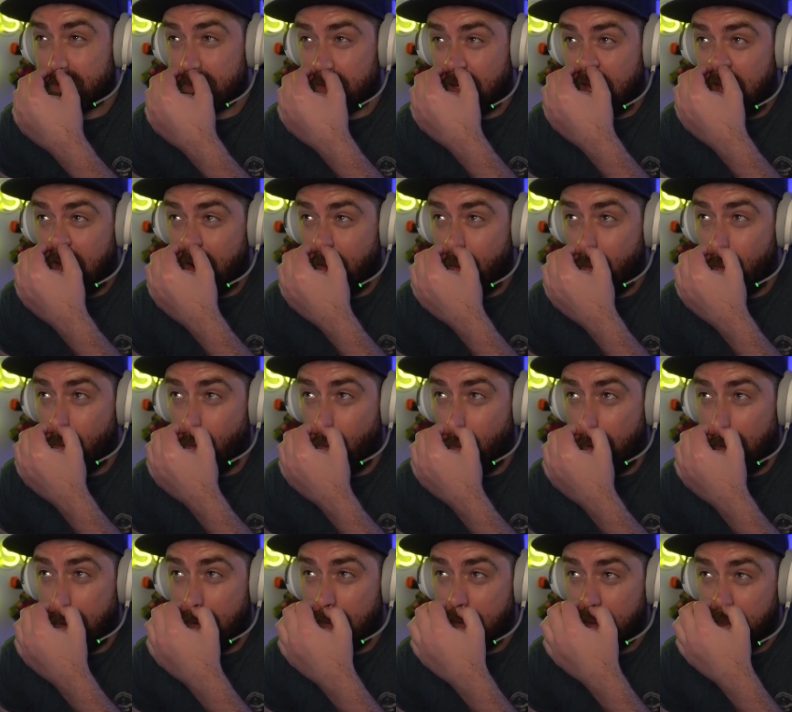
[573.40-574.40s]

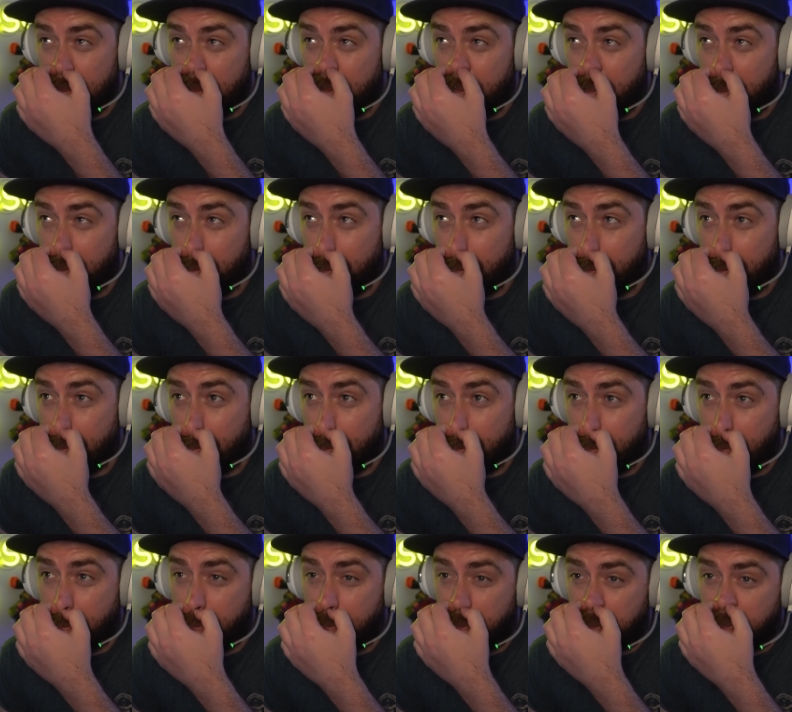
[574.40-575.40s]
outweigh the
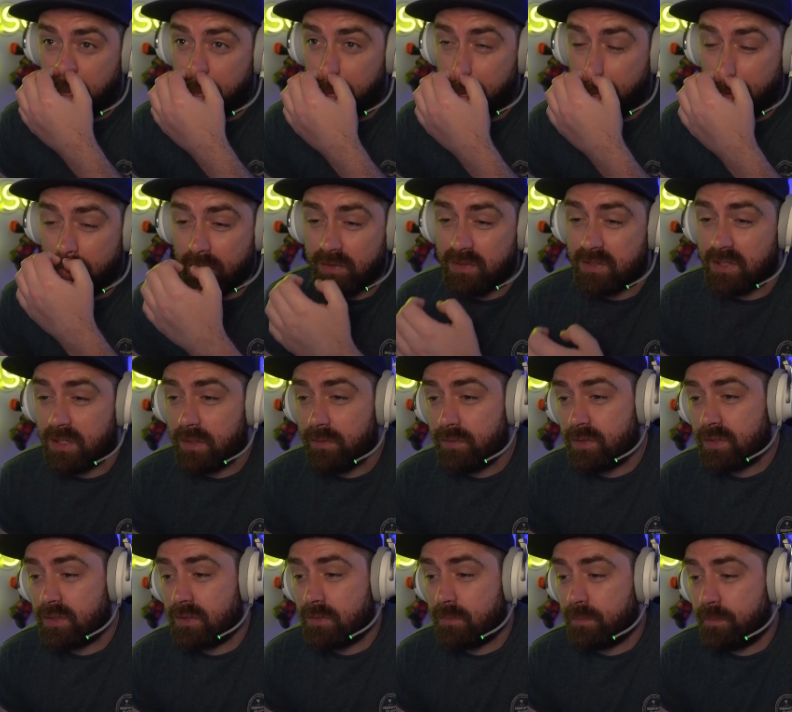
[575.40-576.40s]

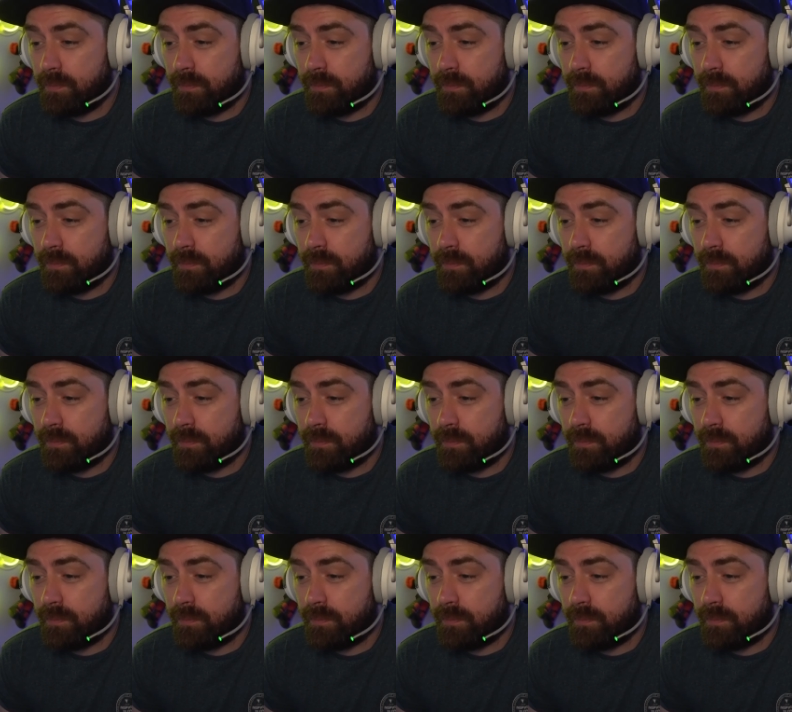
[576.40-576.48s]
positives